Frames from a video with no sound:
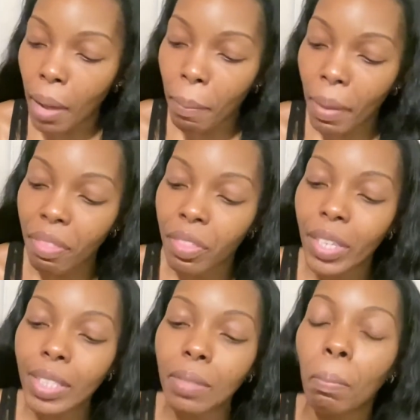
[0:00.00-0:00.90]

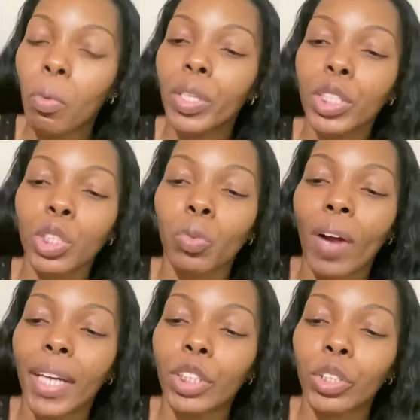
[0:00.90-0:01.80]
this
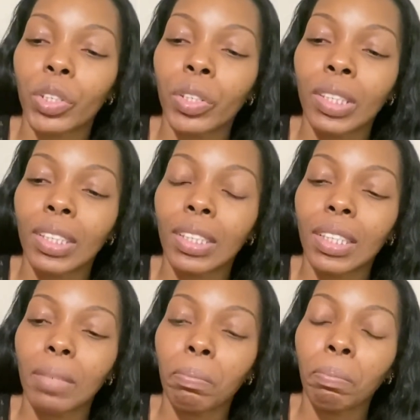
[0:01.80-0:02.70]
moisturizer,
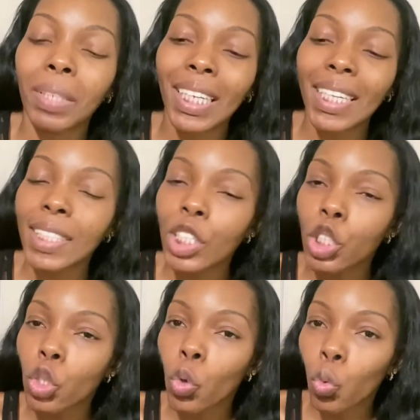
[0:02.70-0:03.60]
because it's
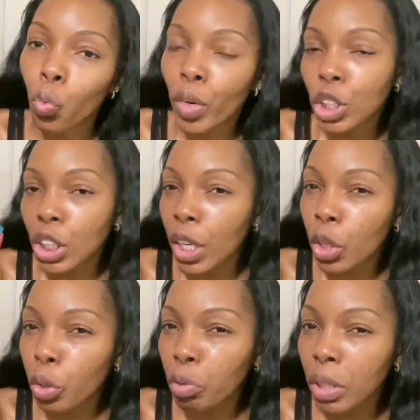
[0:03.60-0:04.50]
so rich and
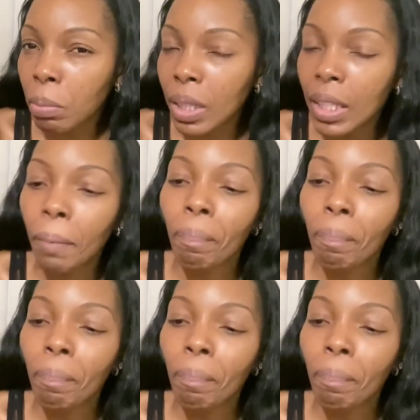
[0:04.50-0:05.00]
creamy,